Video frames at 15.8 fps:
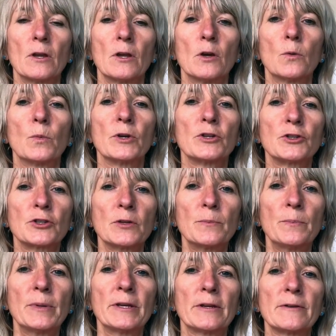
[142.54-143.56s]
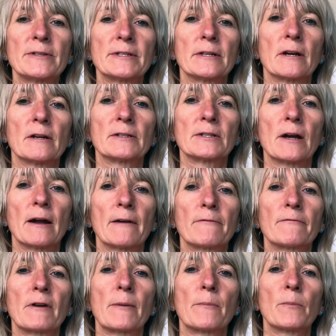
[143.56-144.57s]
We should be using our
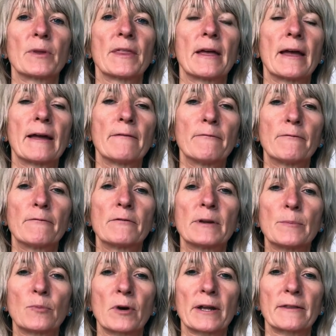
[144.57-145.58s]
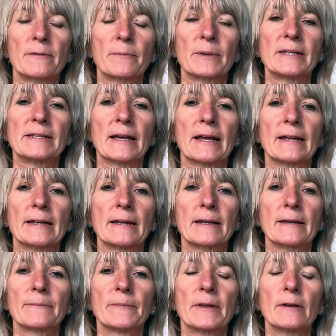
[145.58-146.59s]
diaphragm with every breath we
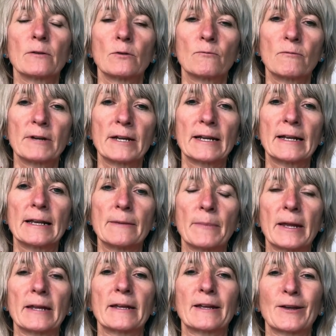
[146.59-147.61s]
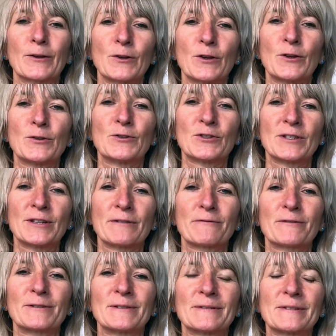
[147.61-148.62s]
take. It will really make a huge
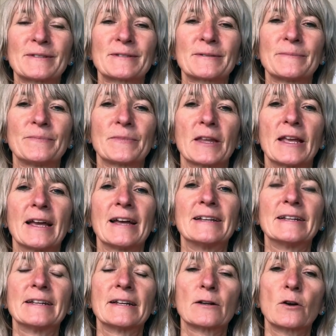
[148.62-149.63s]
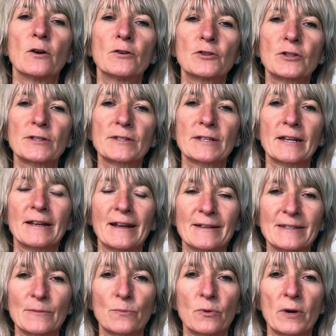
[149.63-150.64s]
difference. And in a conscious
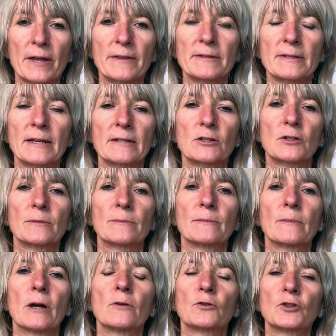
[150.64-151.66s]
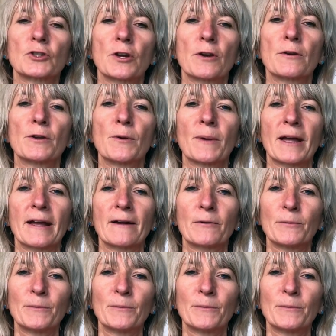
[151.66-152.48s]
connected breath session, I'll show you how.